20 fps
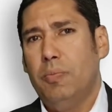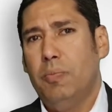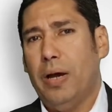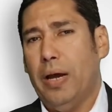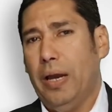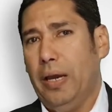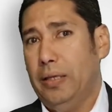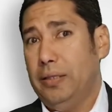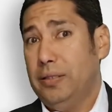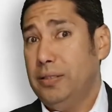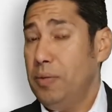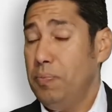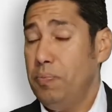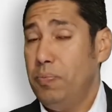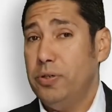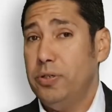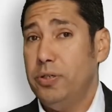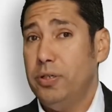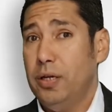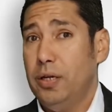by
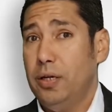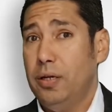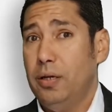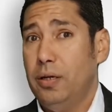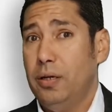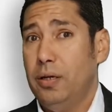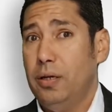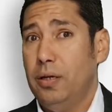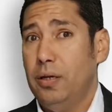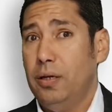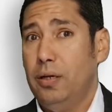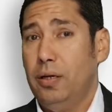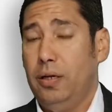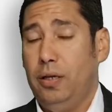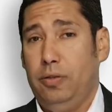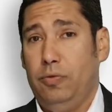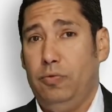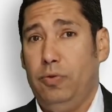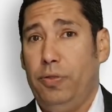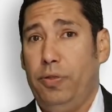10%
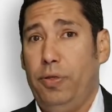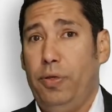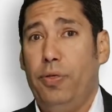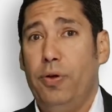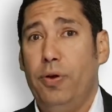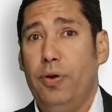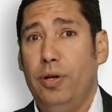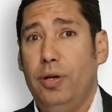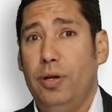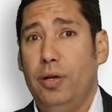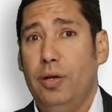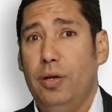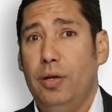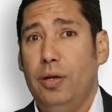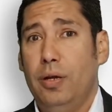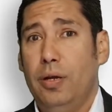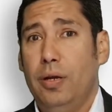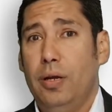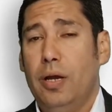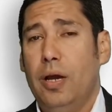in 2030
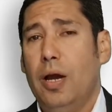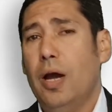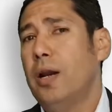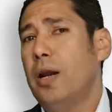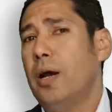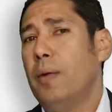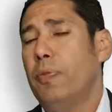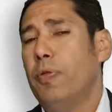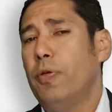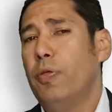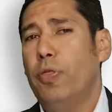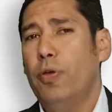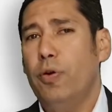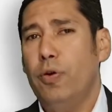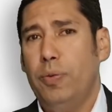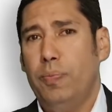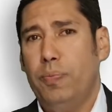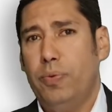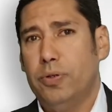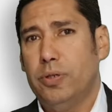and up to
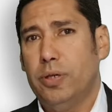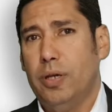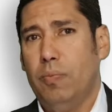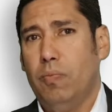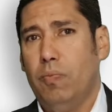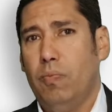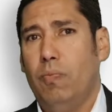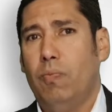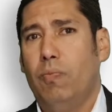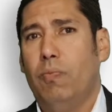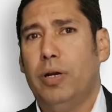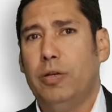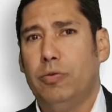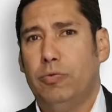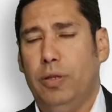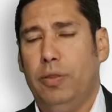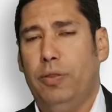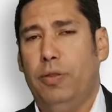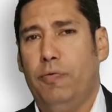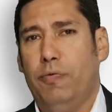30% by
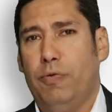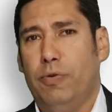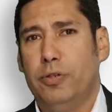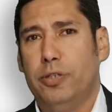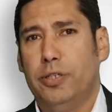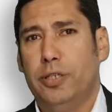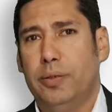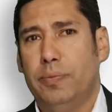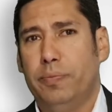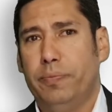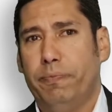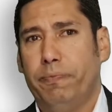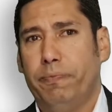2040.